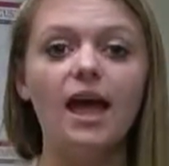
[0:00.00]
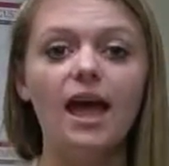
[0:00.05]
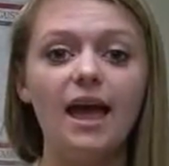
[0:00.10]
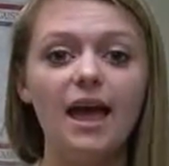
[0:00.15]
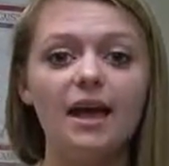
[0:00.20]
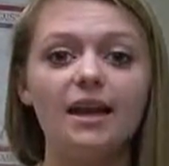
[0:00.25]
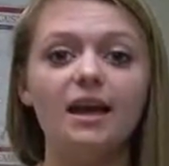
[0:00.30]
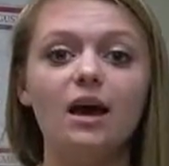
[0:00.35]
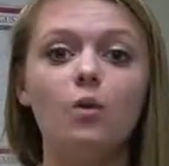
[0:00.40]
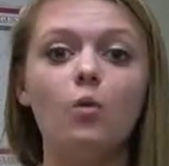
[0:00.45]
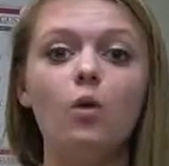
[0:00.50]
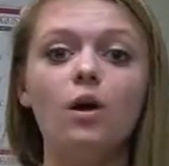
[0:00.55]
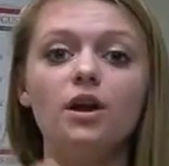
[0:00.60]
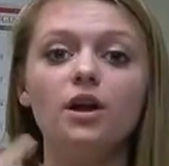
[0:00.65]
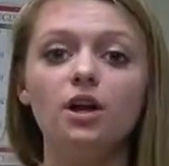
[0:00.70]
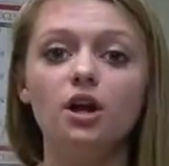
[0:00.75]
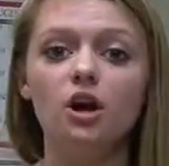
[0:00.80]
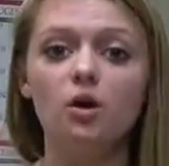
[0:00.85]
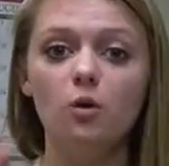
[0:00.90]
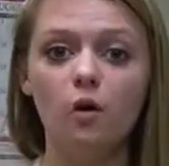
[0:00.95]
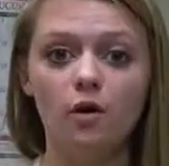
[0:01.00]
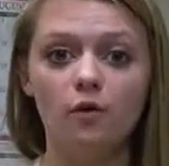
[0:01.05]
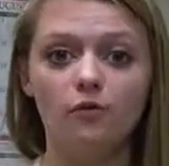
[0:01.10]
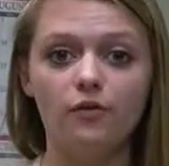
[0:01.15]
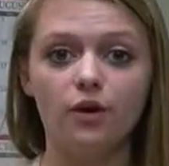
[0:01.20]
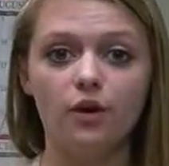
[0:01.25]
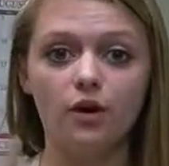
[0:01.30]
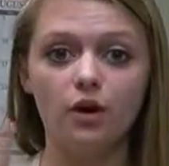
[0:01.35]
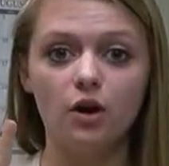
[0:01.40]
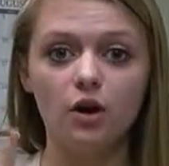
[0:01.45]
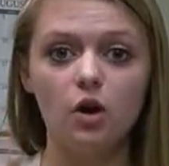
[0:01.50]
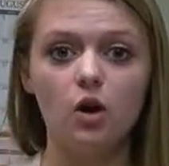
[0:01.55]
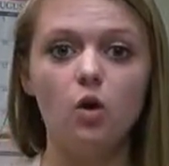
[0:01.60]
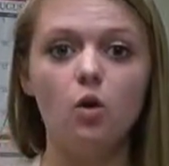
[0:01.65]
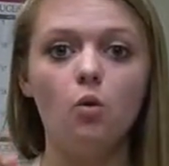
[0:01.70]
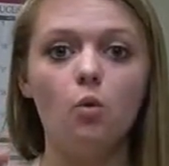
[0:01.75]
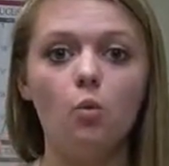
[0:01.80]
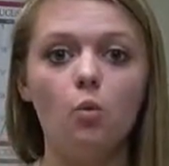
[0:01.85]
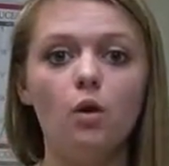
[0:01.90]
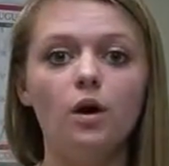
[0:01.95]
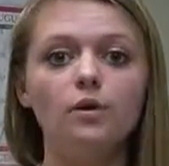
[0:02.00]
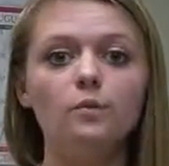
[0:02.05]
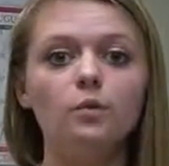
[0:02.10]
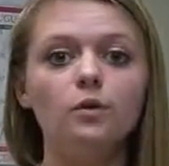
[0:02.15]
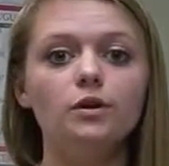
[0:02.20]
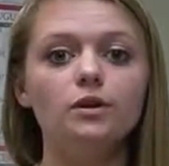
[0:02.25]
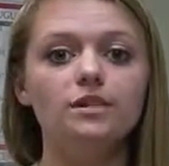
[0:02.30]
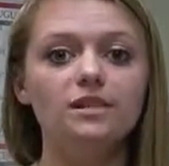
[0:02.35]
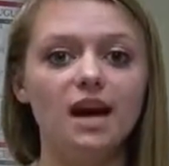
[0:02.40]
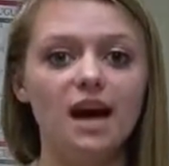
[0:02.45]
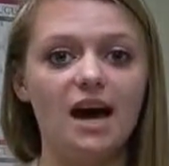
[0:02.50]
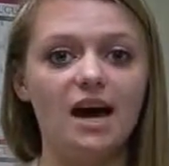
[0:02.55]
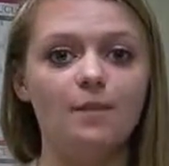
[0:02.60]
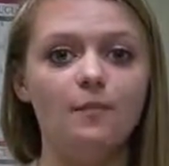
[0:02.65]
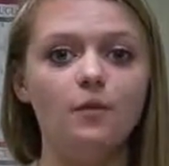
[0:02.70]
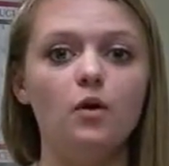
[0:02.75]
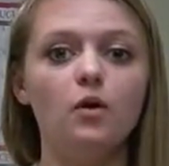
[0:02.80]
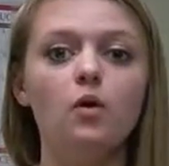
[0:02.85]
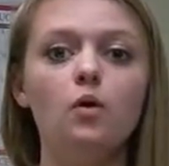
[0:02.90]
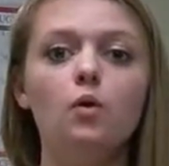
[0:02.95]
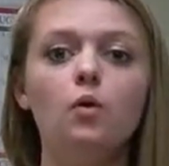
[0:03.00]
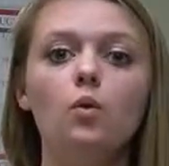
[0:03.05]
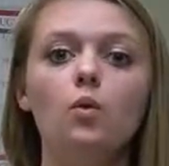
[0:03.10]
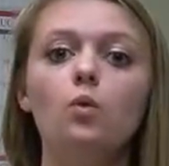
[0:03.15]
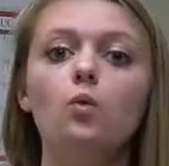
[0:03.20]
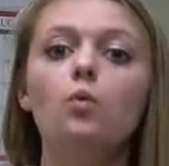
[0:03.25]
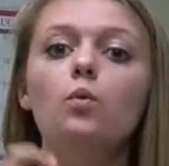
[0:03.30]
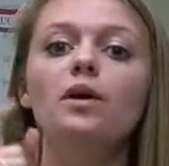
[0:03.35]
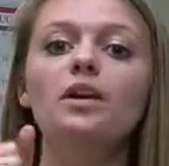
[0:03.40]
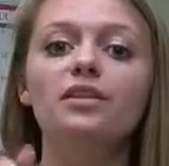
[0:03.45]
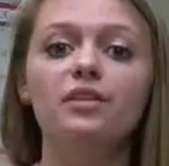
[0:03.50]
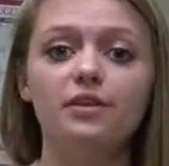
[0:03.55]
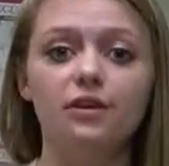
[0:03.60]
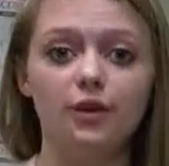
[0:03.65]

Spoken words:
And I want to go over one more time with